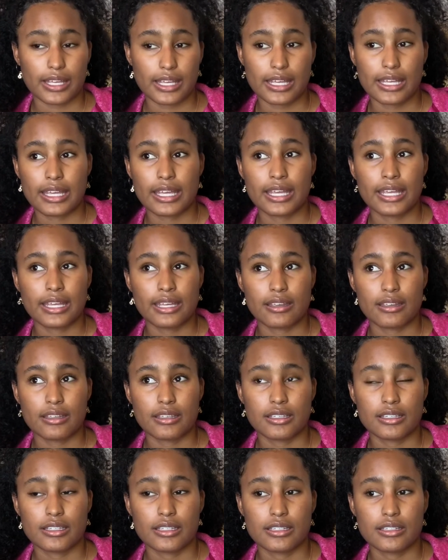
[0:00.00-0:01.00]

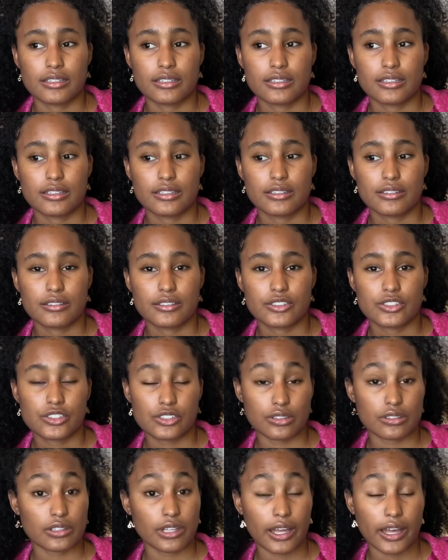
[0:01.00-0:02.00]
in
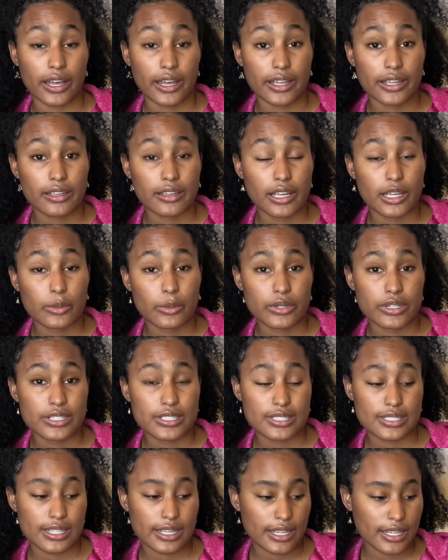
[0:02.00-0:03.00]
July, I want to
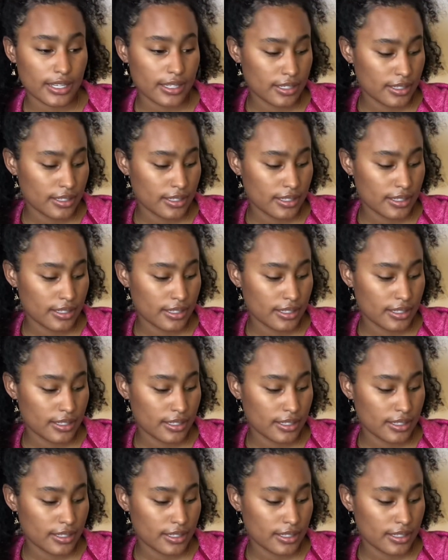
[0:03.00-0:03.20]
say.